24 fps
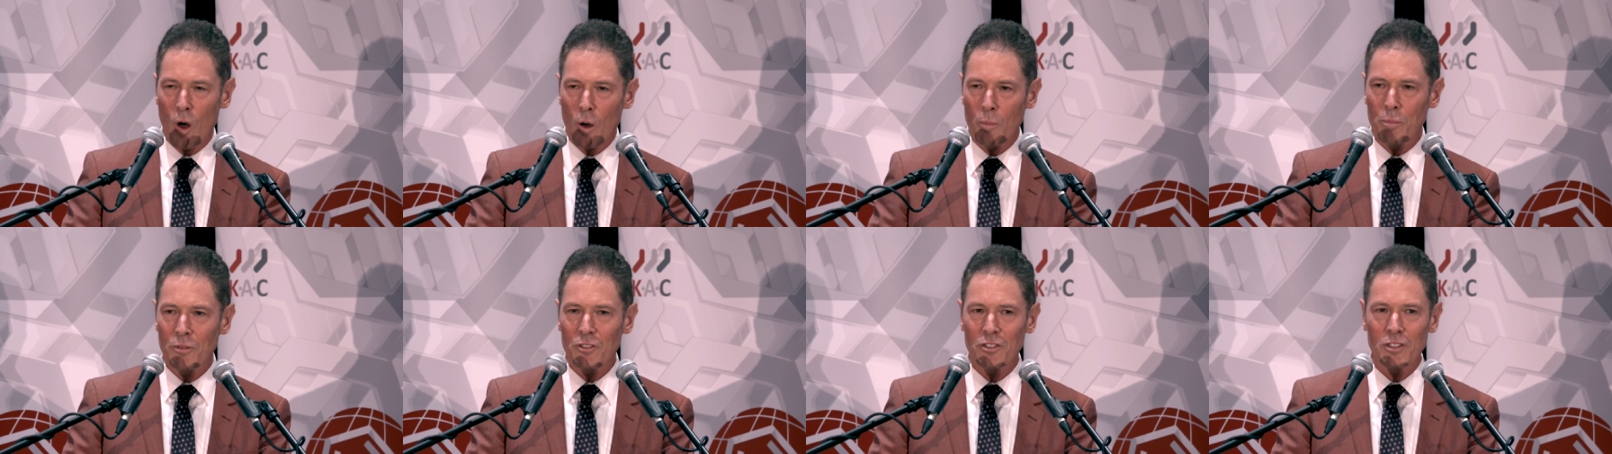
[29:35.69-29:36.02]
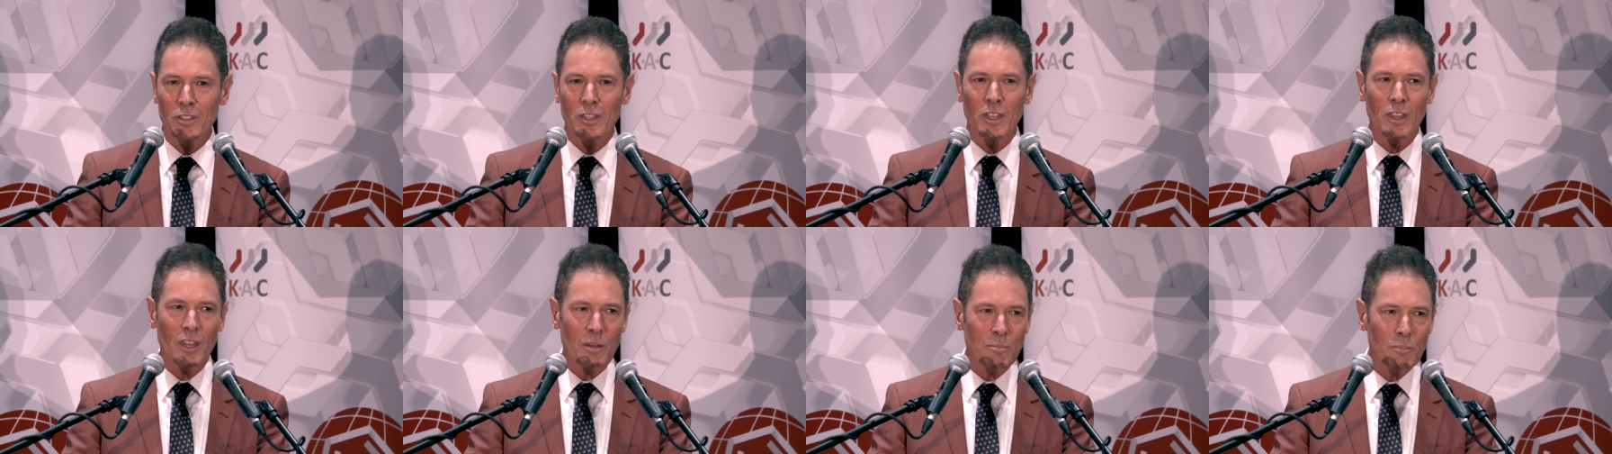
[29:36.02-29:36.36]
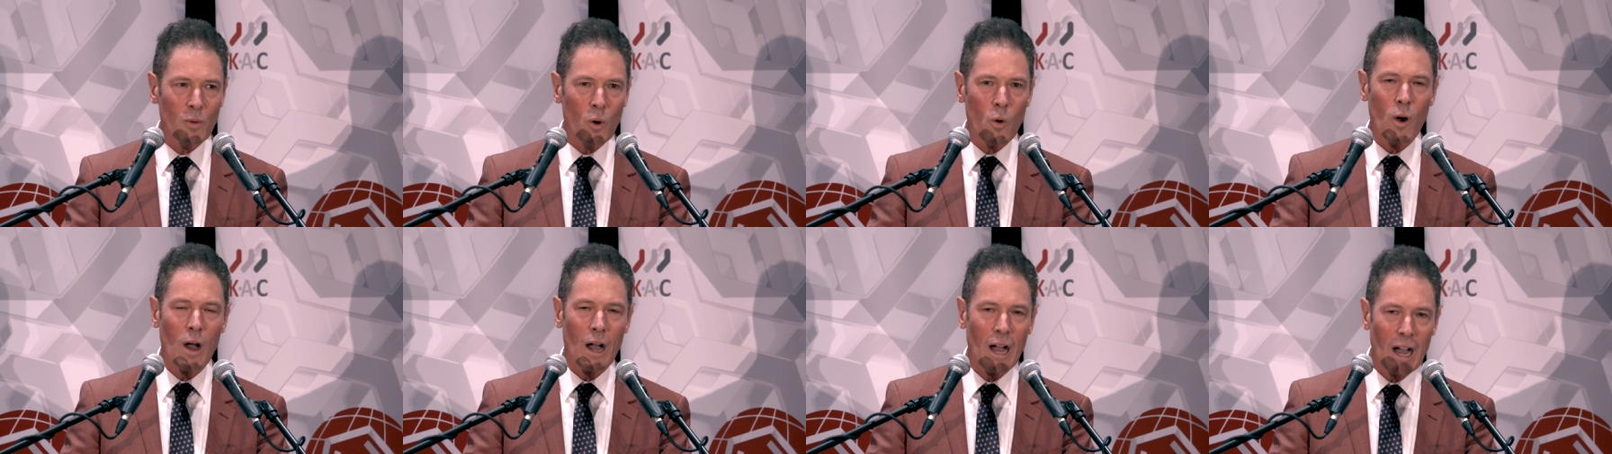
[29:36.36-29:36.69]
option than the
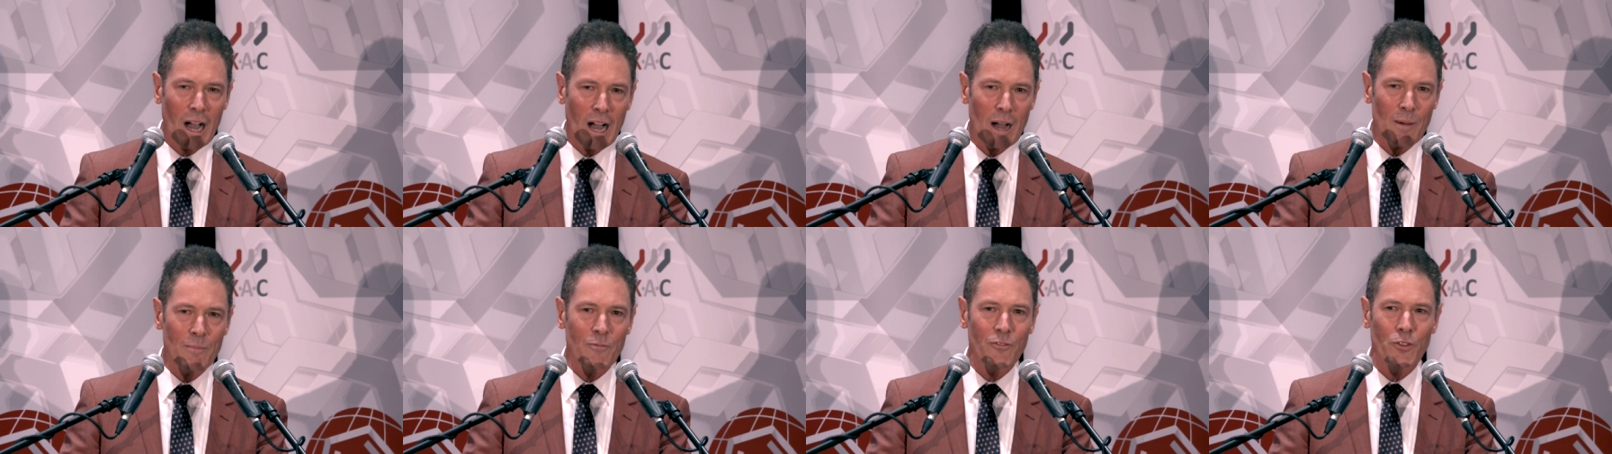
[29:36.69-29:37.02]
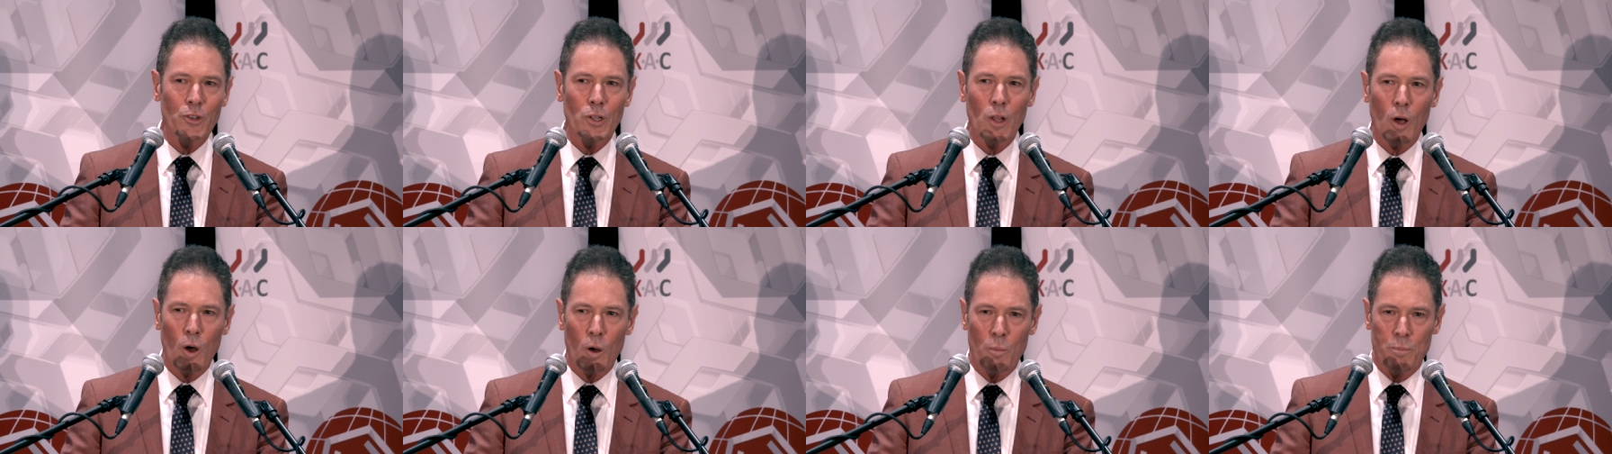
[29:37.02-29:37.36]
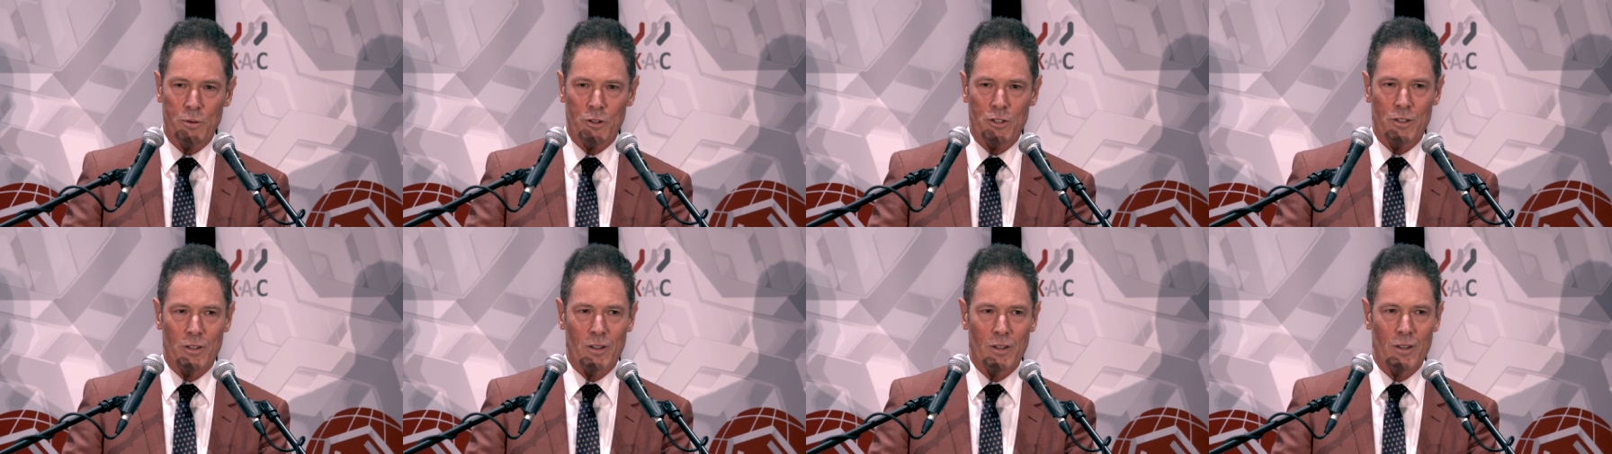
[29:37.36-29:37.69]
more harmful
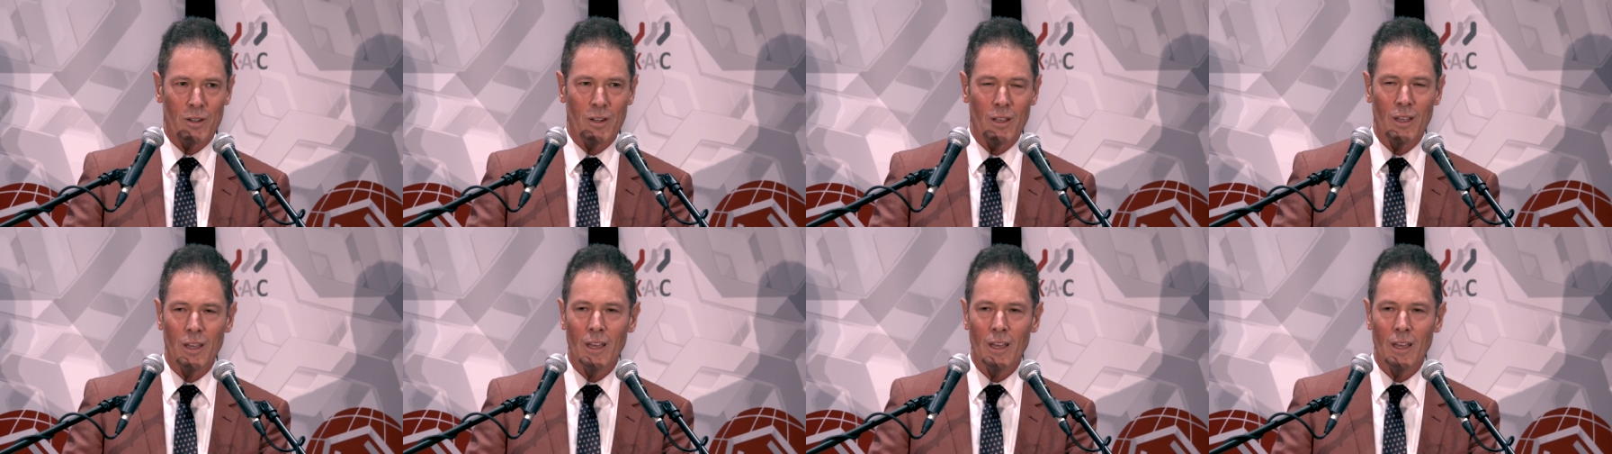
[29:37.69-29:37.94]
option.